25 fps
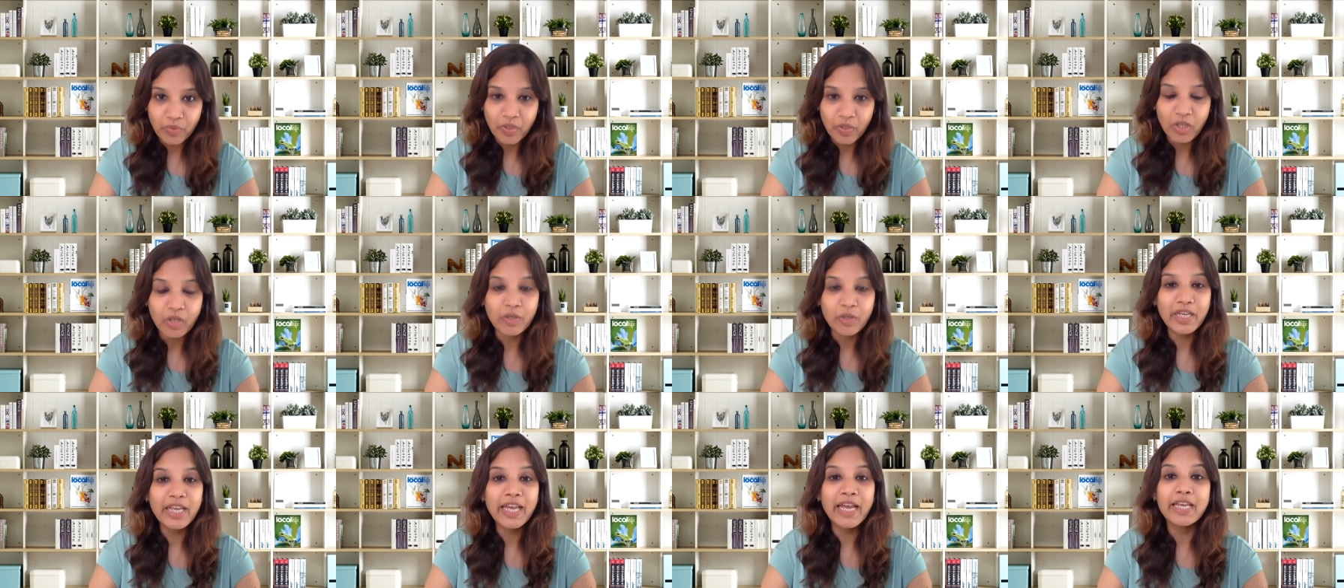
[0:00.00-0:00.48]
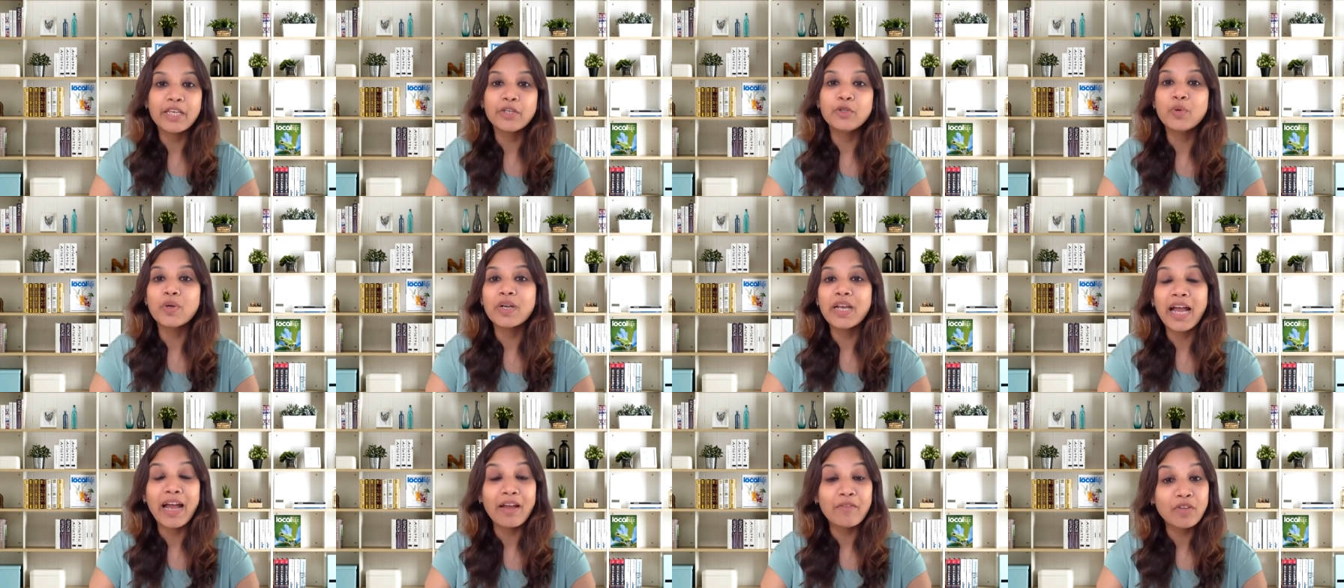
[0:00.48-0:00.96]
okay, and you
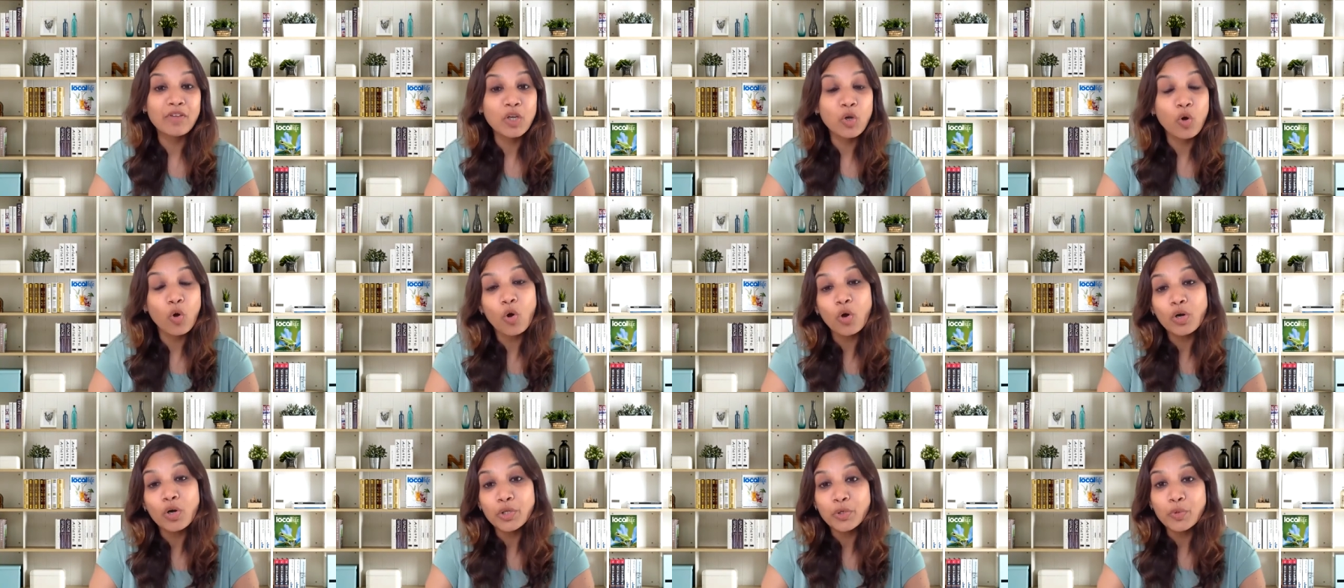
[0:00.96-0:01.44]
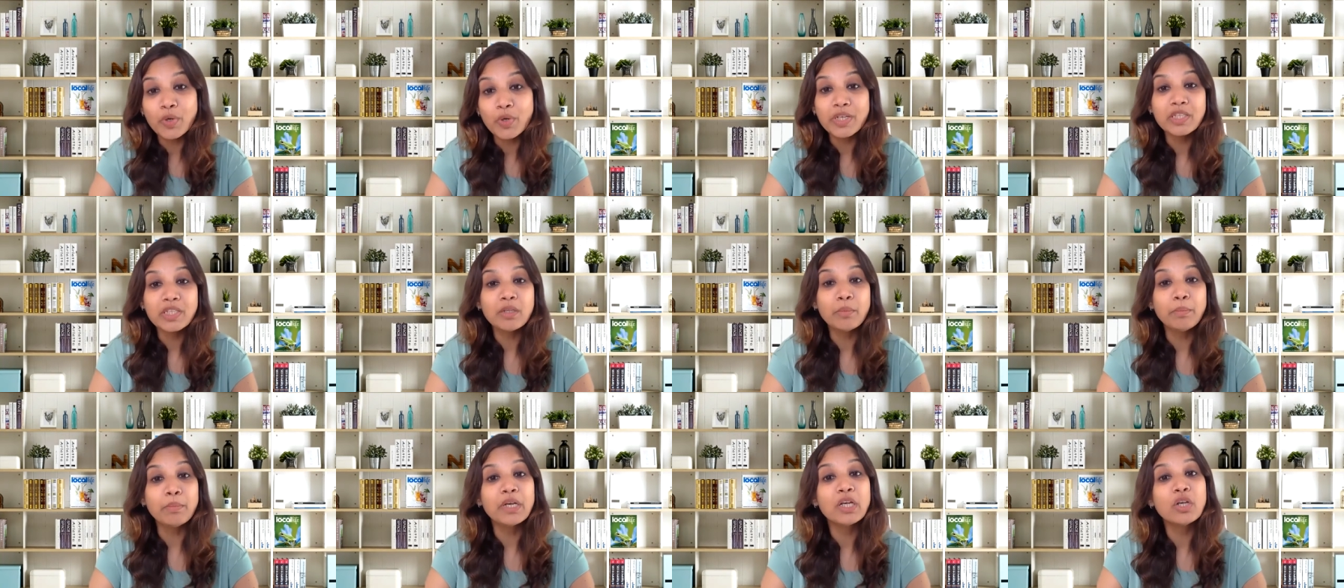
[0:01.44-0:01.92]
are having, or you are in
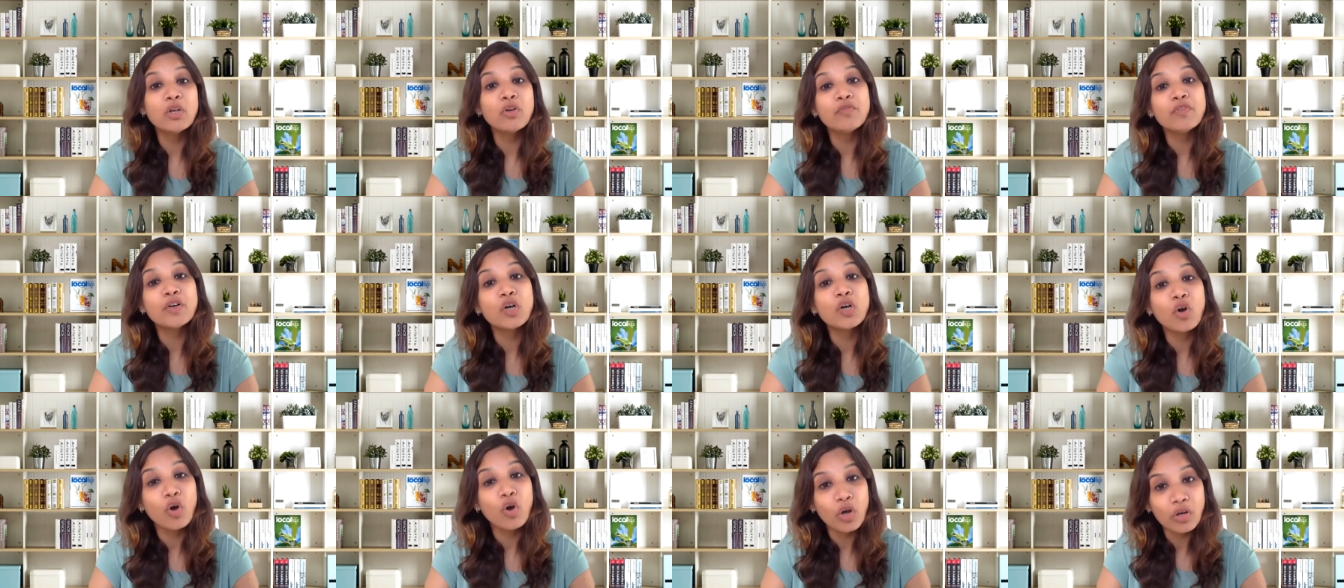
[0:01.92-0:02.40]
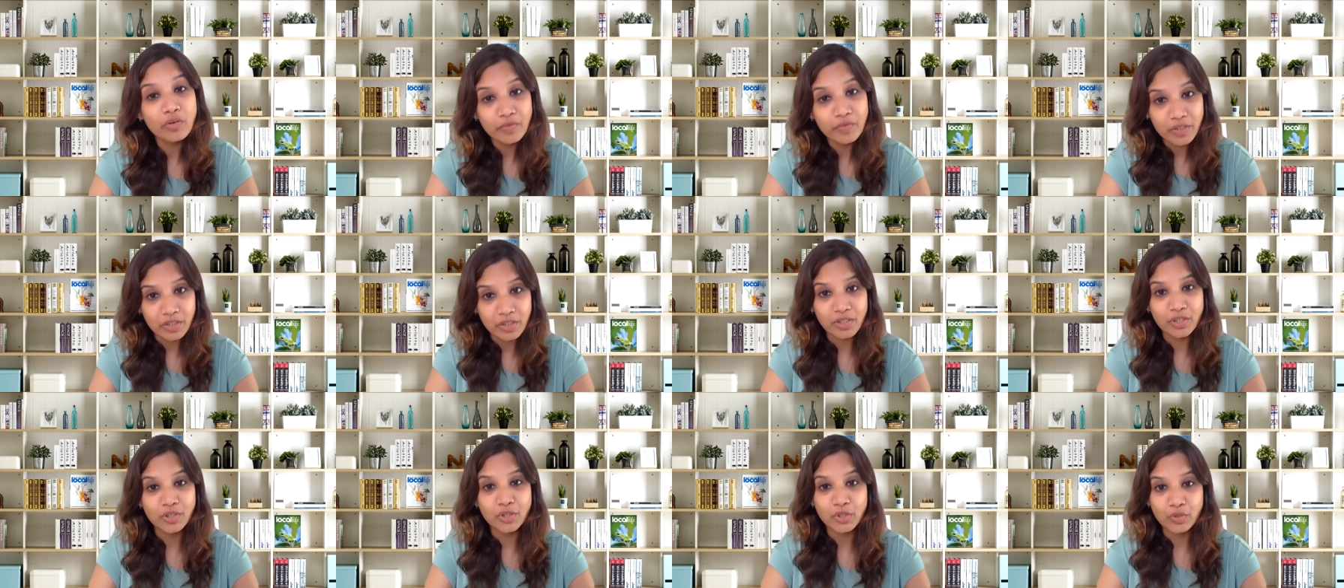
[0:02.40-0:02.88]
the middle of a
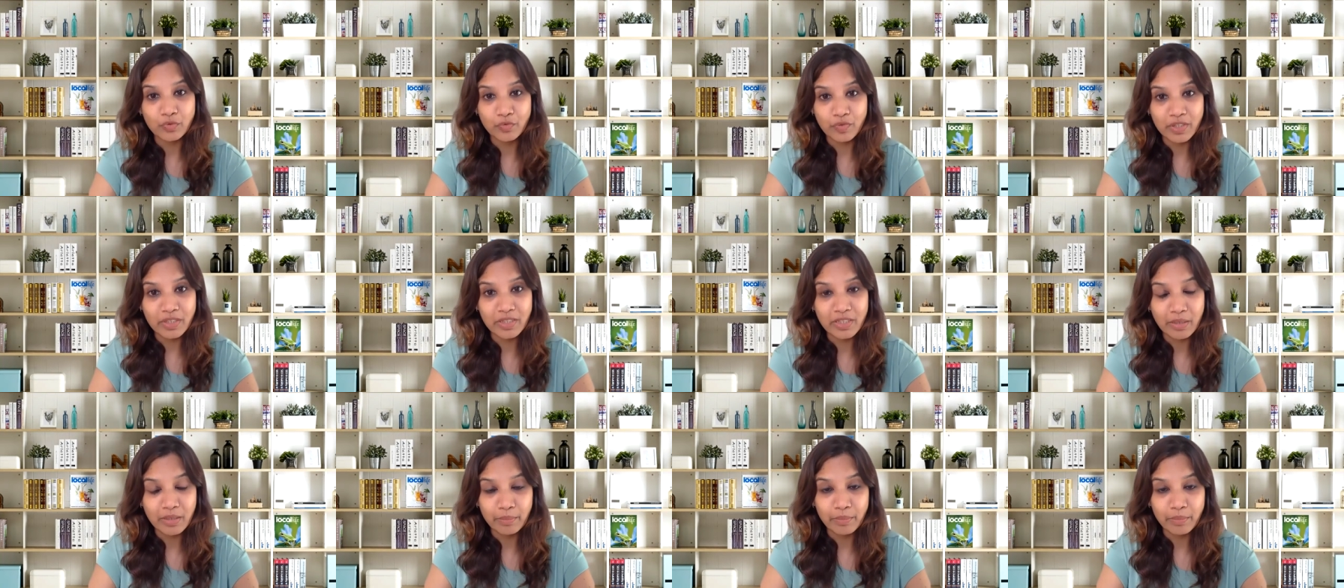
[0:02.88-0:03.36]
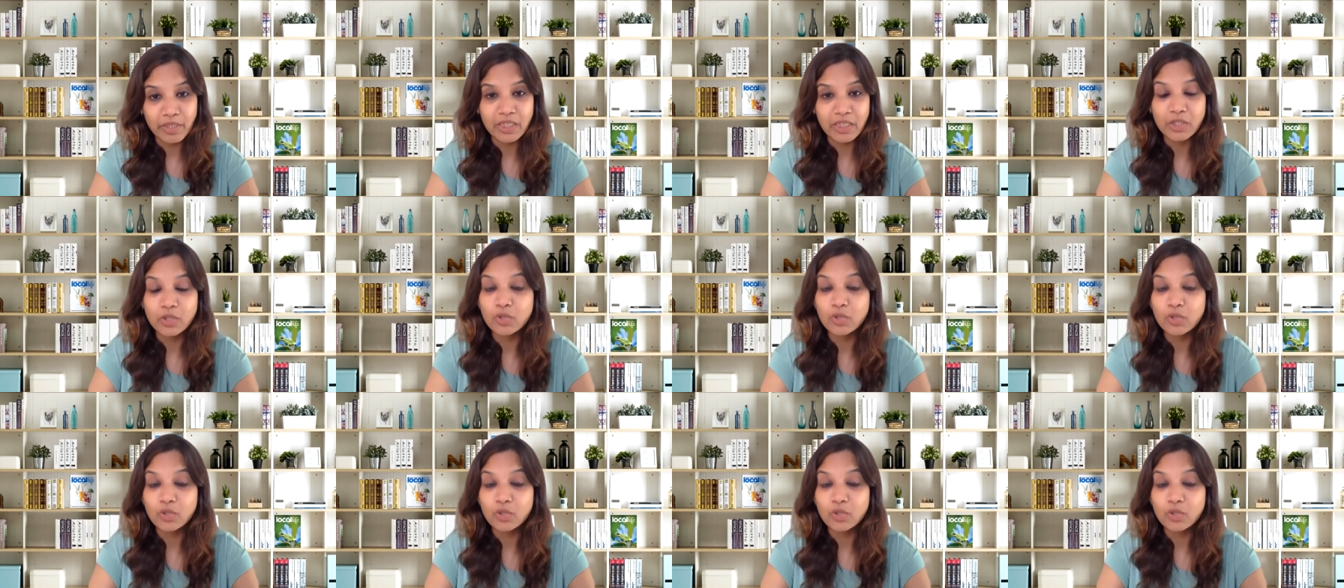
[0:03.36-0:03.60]
conversation with somebody.